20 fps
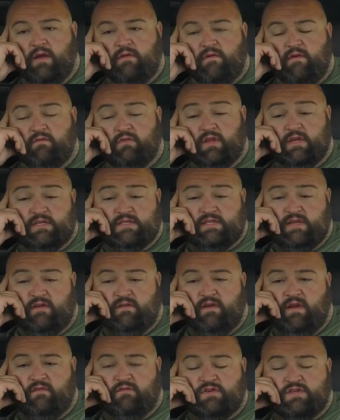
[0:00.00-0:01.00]
I've
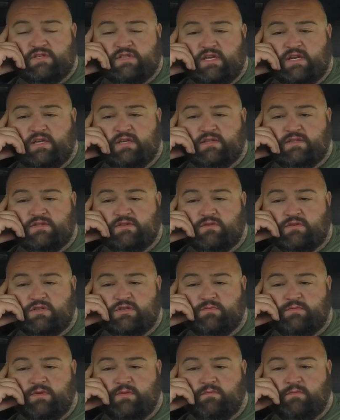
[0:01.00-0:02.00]
never seen it, so it
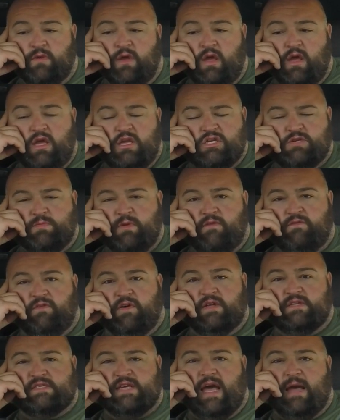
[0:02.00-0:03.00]
should be a
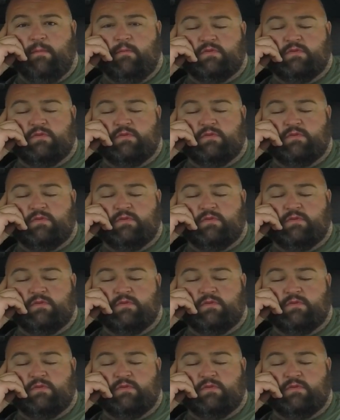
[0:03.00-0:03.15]
fun time.